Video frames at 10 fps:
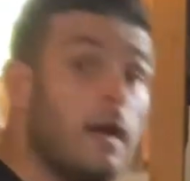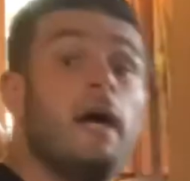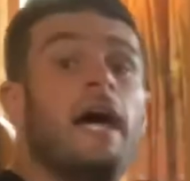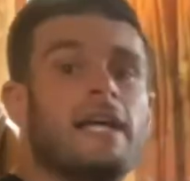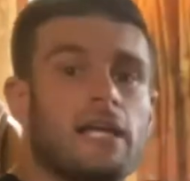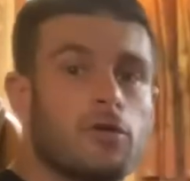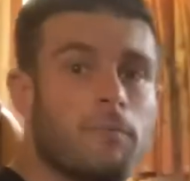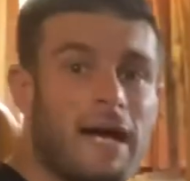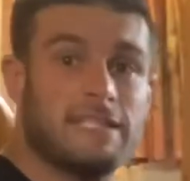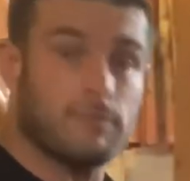Again, do
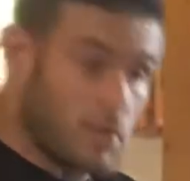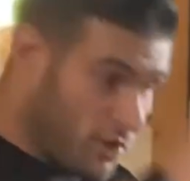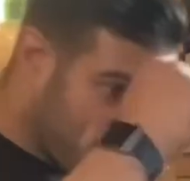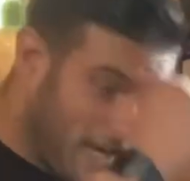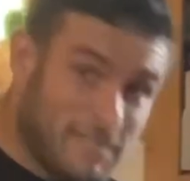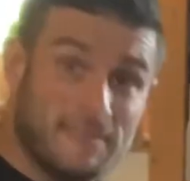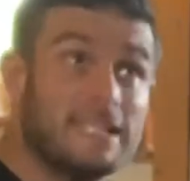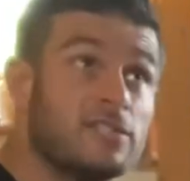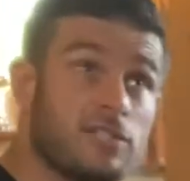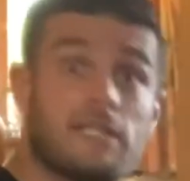bicep curls, tricep
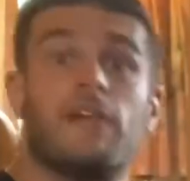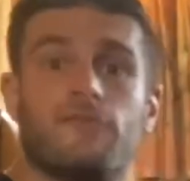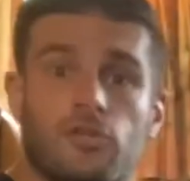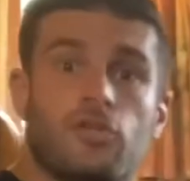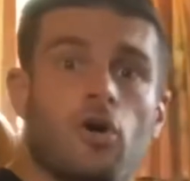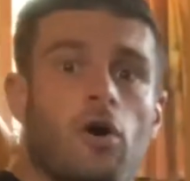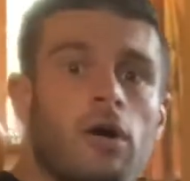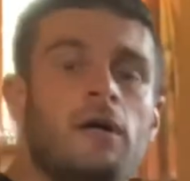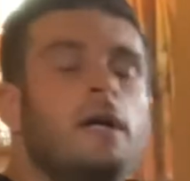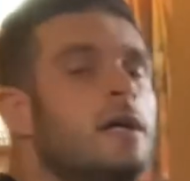extensions, again from the
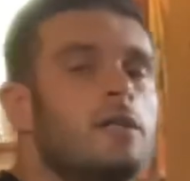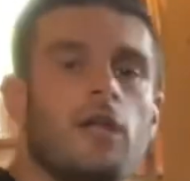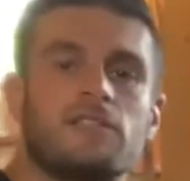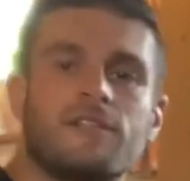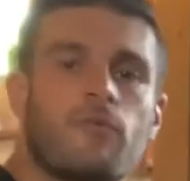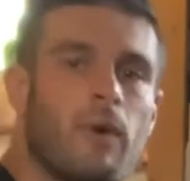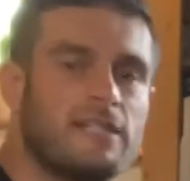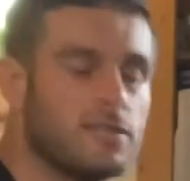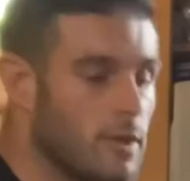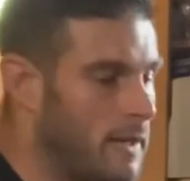door. Lots of different
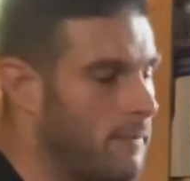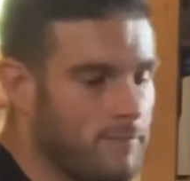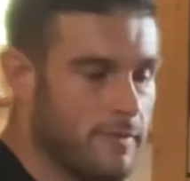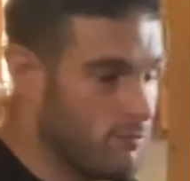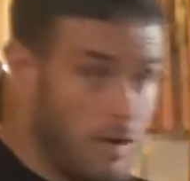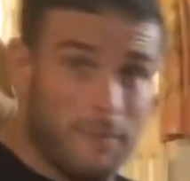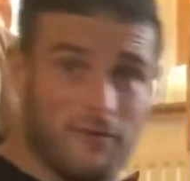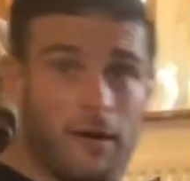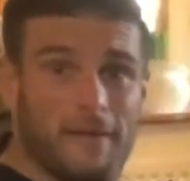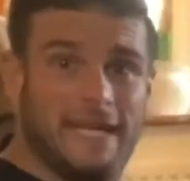ways to do it. Wrap it
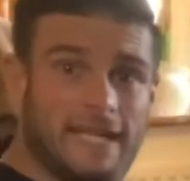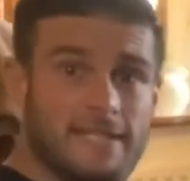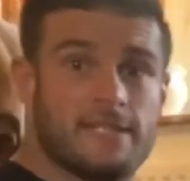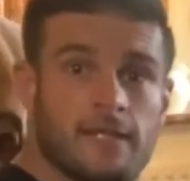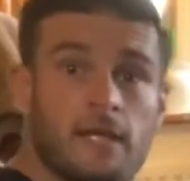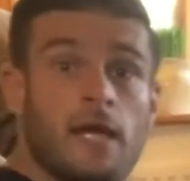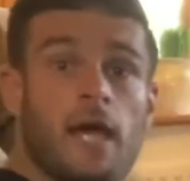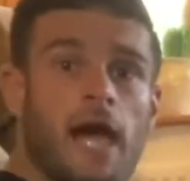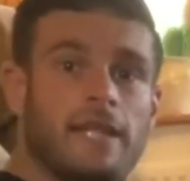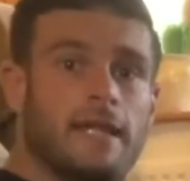around my knees
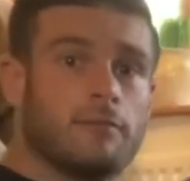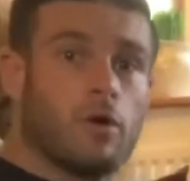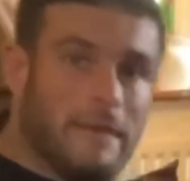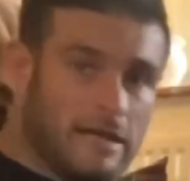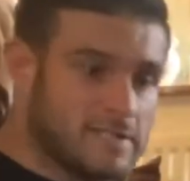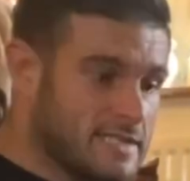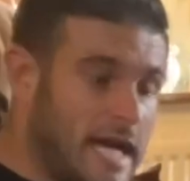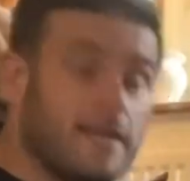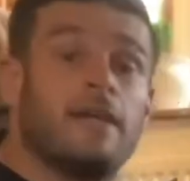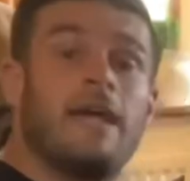and then I'm coming out to
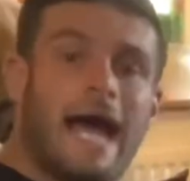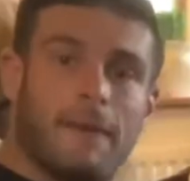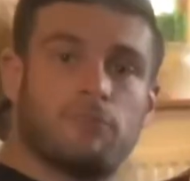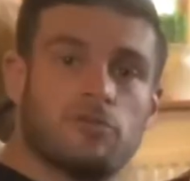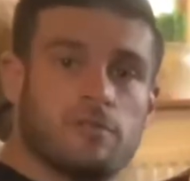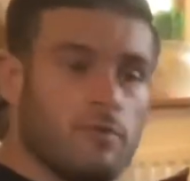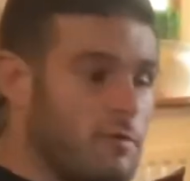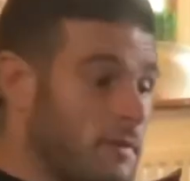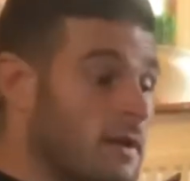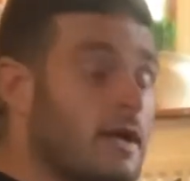side. Abduction
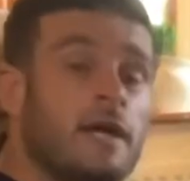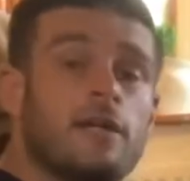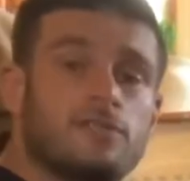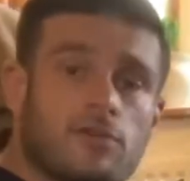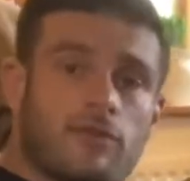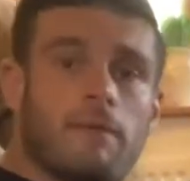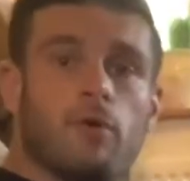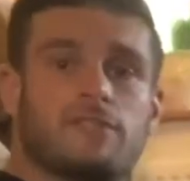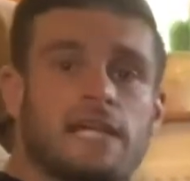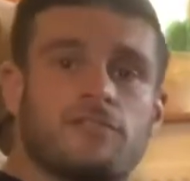movement to create
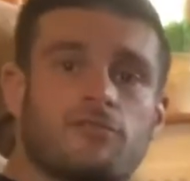more tension through